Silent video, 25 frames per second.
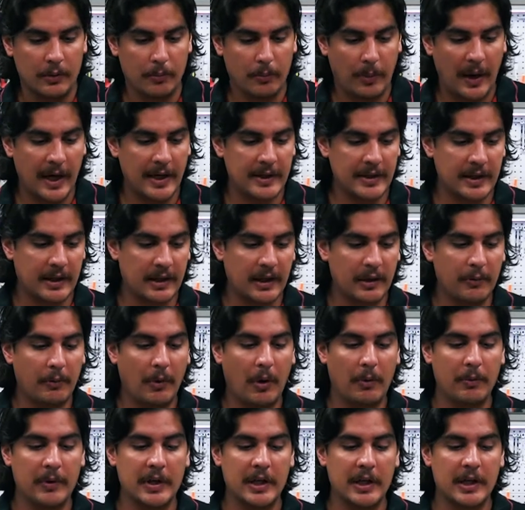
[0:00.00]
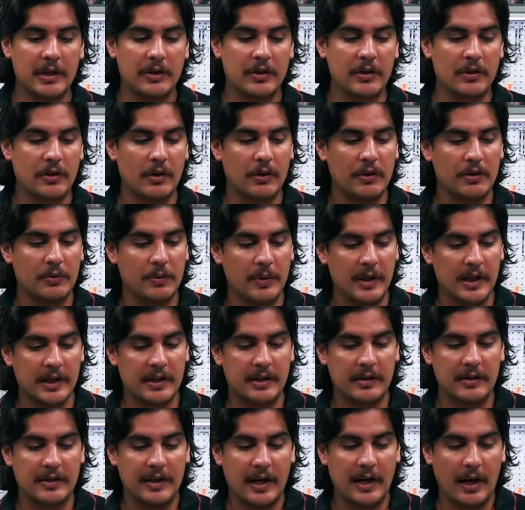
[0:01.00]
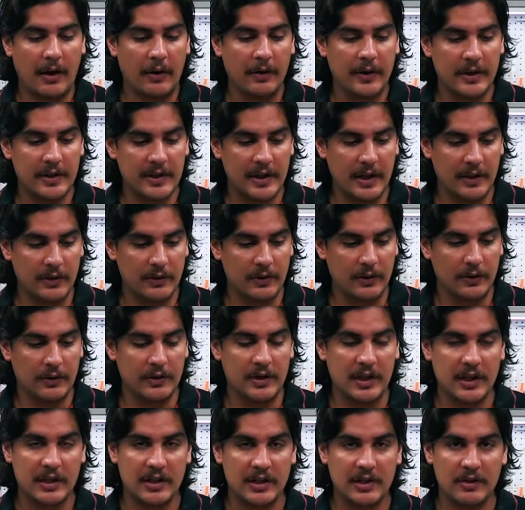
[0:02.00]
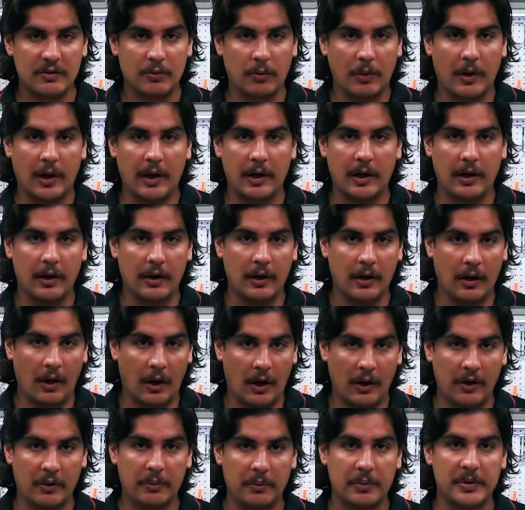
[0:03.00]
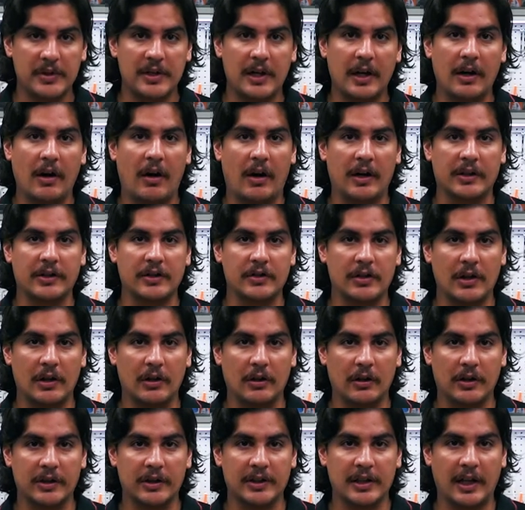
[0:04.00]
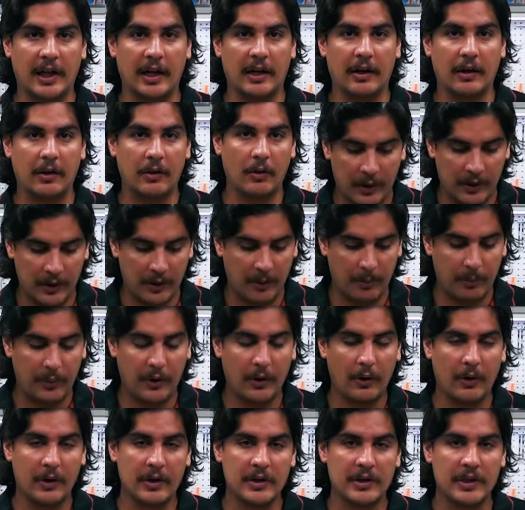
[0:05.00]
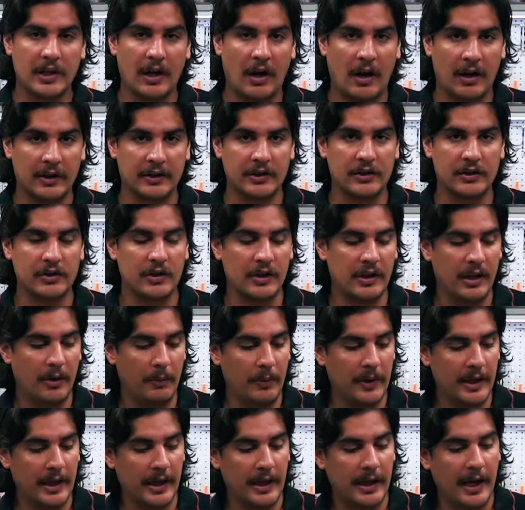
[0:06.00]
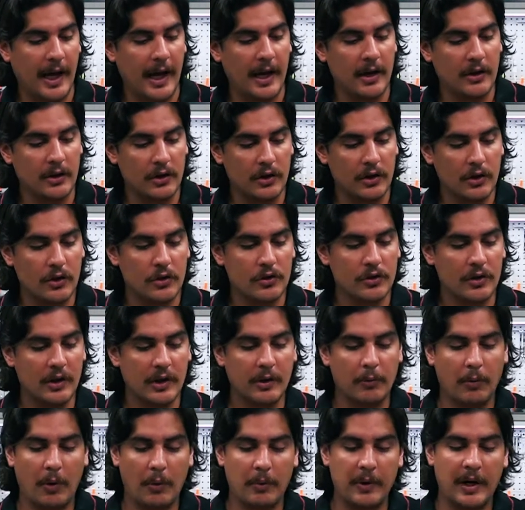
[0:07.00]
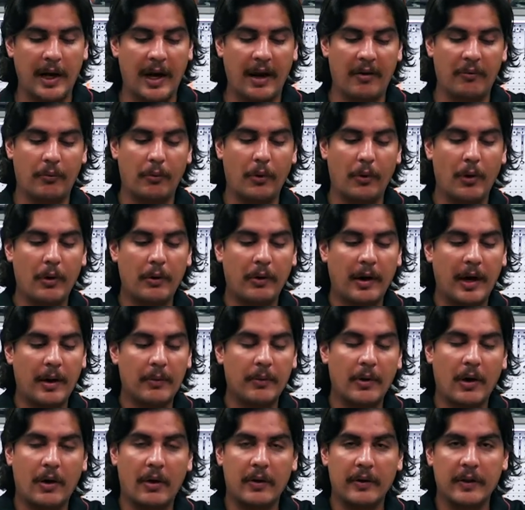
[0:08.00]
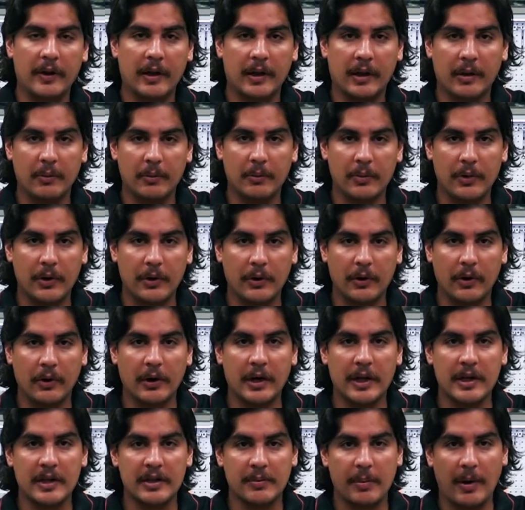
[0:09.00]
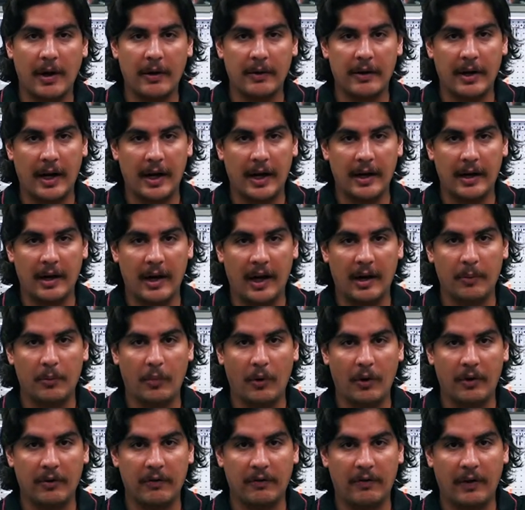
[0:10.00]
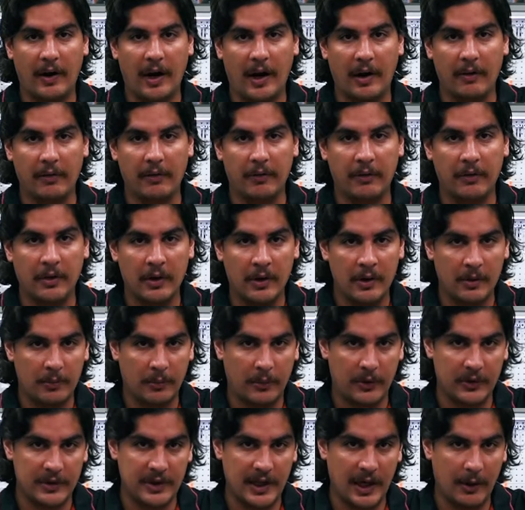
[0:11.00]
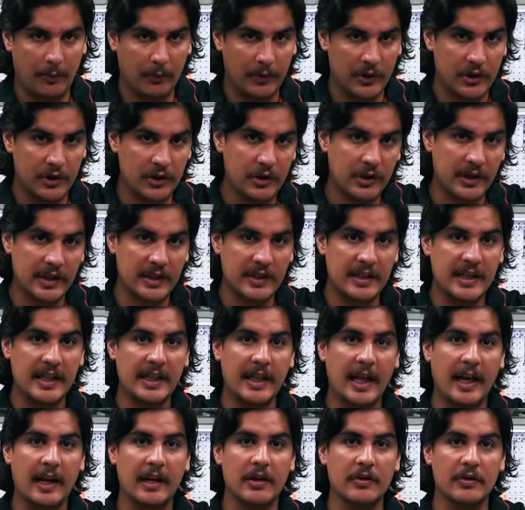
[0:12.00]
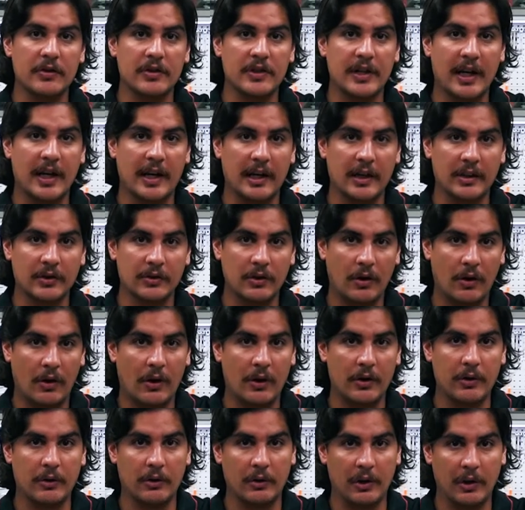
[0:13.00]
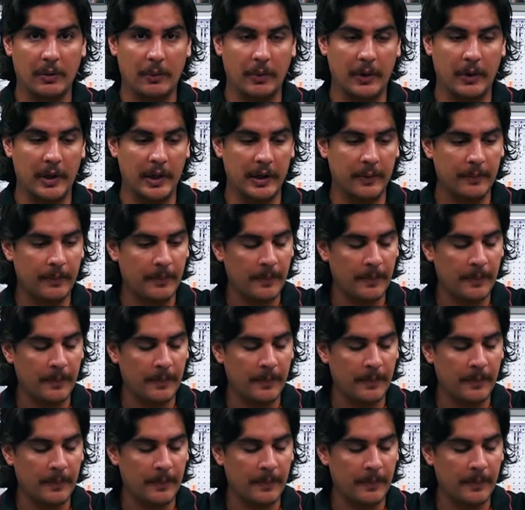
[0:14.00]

basically what we need to do is we need to tell the sensors this is what 100% oxygen looks like, the purest oxygen that we can get. Usually what we have programmed on the computer is about 99.5%, which you can see that in your settings on your Liberty.